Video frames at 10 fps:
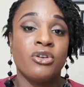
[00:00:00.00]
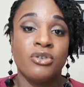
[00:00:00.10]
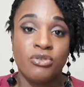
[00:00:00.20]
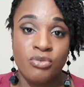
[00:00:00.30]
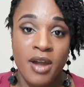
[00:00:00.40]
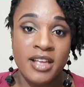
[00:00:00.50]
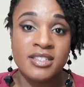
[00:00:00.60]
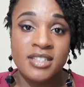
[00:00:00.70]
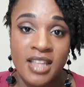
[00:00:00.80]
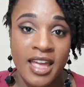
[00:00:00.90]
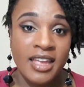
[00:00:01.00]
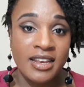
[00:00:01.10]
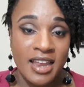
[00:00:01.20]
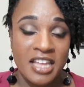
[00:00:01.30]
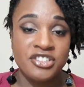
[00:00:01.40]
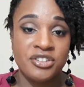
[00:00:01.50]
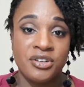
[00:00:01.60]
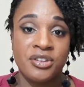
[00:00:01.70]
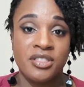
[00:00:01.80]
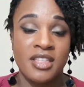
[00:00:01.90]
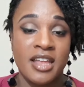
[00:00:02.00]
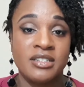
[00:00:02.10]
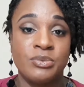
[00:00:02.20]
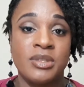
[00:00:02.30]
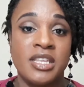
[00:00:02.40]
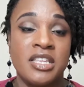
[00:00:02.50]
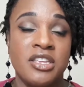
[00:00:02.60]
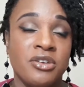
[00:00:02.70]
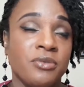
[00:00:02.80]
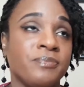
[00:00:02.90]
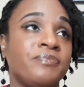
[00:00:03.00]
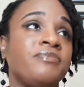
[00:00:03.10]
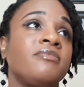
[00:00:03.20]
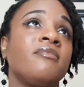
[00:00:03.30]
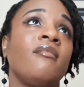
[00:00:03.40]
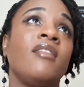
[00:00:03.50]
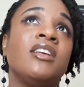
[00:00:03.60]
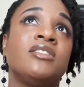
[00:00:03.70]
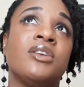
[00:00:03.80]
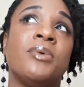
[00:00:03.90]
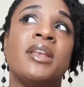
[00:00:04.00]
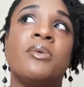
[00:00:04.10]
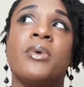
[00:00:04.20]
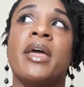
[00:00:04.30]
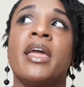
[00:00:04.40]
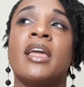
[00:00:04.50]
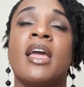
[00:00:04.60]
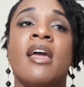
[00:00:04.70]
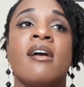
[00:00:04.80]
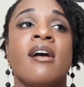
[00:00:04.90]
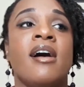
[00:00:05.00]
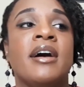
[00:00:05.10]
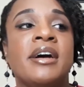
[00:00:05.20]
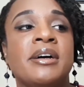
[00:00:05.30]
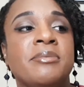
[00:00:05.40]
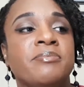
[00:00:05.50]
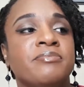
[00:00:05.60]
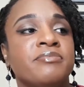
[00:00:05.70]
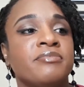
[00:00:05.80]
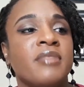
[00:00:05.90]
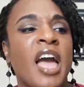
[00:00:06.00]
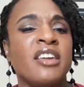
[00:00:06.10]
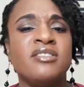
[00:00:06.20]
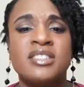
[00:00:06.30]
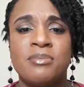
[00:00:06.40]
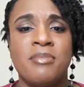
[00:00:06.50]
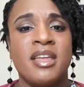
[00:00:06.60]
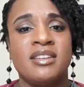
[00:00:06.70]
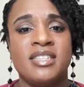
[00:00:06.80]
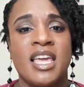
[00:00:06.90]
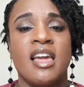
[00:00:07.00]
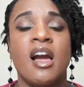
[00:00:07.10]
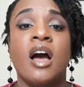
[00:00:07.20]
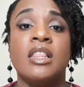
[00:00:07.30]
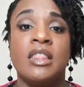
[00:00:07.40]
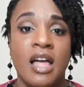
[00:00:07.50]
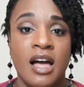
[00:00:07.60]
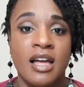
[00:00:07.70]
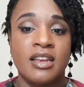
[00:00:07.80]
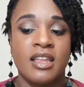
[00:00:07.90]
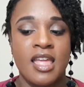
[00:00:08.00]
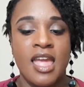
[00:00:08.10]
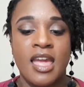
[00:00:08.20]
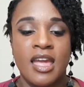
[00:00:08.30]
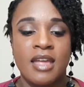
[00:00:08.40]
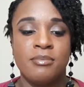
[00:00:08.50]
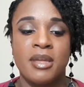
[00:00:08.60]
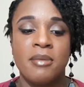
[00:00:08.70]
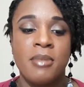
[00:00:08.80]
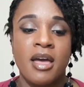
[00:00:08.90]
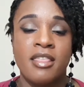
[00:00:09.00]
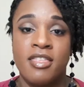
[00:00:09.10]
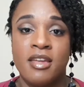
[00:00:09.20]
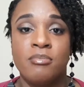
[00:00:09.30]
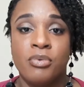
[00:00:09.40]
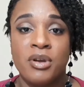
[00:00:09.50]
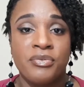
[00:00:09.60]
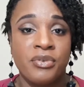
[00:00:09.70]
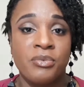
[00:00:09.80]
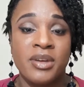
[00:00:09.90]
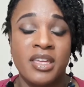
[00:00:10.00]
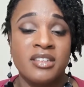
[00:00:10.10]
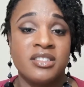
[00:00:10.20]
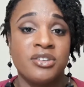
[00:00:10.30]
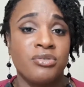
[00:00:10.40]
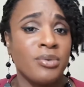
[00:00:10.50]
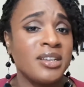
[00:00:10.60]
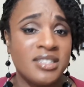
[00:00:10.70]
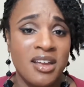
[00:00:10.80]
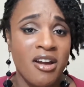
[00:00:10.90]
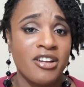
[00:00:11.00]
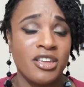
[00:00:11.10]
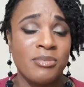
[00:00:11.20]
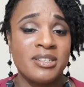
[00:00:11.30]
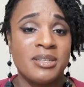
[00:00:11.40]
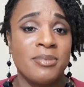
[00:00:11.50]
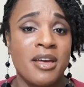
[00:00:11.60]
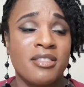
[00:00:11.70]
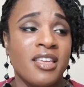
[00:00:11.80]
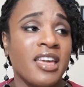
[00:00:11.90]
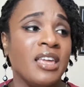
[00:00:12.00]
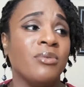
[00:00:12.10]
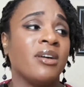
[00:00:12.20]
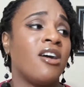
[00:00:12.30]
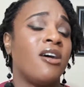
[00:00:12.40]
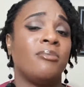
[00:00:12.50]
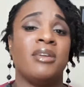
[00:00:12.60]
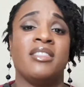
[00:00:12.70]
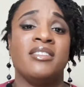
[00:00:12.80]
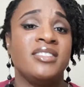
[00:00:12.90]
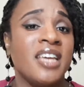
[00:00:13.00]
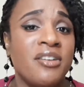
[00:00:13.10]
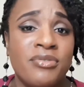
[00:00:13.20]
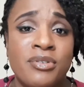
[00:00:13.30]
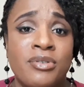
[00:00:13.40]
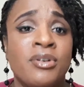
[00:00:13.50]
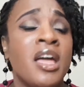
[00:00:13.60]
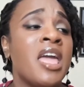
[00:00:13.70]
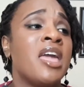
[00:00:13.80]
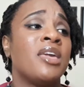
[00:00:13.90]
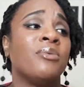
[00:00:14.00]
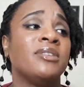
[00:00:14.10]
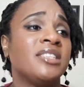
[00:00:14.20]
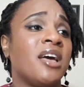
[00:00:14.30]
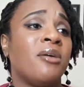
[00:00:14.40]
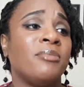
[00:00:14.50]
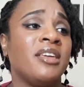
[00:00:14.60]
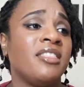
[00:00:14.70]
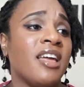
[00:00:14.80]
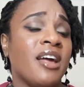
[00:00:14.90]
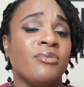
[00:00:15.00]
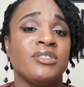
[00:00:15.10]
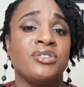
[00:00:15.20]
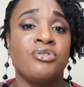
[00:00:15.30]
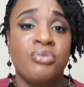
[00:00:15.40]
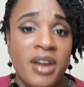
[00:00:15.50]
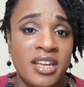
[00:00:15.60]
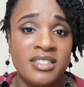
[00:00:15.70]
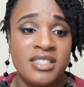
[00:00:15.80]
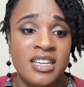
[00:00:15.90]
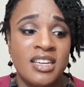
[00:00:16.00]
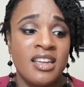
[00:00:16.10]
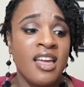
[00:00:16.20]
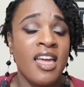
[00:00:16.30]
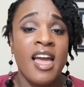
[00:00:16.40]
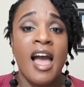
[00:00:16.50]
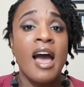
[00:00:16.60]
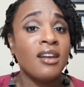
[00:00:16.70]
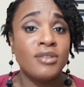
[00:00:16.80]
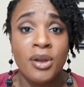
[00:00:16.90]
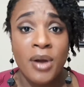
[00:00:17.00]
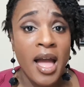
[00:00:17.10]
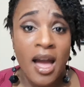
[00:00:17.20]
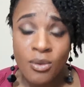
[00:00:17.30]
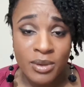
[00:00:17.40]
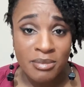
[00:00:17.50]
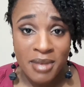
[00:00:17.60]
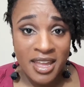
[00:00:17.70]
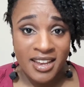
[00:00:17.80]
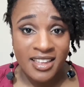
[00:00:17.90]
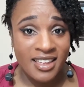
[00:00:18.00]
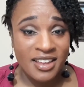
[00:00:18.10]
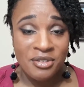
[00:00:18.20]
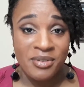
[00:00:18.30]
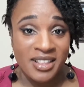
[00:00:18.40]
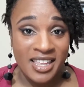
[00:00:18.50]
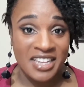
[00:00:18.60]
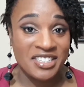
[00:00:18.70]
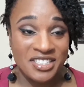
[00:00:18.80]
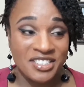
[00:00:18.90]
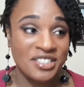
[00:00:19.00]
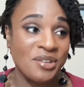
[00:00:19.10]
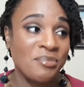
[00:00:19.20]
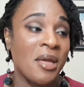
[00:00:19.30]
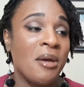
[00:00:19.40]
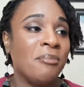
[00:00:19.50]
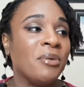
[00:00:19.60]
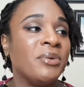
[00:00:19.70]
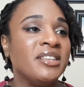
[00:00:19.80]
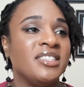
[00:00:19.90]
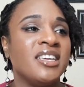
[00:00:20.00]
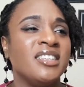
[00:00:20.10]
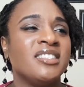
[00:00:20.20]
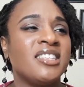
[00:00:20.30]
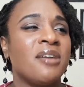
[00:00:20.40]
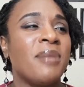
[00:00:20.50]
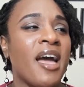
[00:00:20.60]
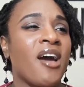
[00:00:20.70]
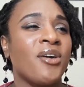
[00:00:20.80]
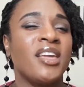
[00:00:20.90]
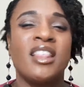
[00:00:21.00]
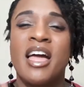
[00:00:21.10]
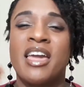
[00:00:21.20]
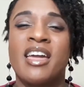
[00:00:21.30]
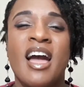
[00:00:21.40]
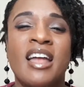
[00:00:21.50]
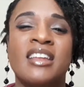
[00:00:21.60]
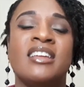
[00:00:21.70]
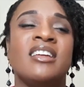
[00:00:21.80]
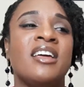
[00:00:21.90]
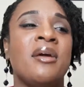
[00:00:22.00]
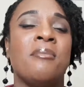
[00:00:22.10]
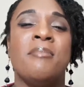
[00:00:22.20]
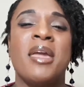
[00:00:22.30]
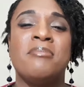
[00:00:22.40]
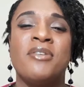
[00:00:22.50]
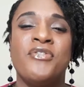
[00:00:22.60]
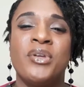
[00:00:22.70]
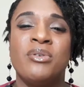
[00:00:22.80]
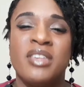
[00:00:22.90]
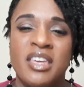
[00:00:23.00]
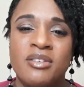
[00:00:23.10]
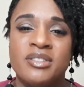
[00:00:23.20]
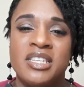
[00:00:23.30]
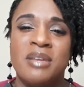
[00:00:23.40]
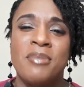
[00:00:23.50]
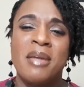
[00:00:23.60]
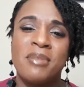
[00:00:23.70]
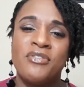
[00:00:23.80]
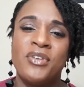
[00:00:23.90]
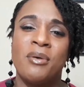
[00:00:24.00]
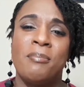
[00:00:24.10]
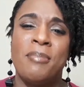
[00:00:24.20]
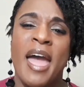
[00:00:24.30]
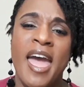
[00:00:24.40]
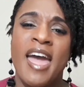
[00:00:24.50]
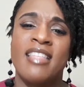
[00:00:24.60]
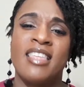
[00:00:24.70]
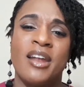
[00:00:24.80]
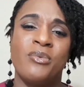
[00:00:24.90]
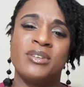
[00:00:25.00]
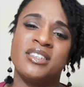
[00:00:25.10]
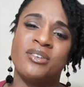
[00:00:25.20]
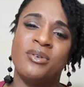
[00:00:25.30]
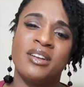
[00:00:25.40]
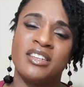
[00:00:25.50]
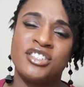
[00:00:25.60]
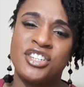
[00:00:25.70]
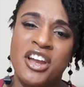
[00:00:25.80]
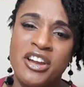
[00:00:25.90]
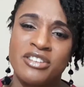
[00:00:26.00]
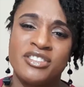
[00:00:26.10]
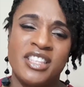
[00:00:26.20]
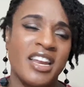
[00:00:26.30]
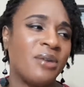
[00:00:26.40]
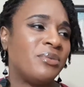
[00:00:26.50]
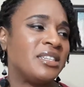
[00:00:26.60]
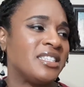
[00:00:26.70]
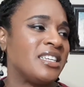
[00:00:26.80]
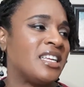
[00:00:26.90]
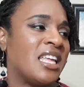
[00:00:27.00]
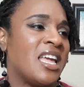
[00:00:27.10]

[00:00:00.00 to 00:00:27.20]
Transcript: Christ-like nature that is within you. So anyway, I used to meditate a lot, and me and my then boyfriend would get into crazy arguments about that. He would call me the devil. He would tell me that I was crazy. I don't know how we made it in a relationship, but we did. Somehow he like kind of made me feel guilty, made me feel bad that I wasn't going to church, that I wasn't,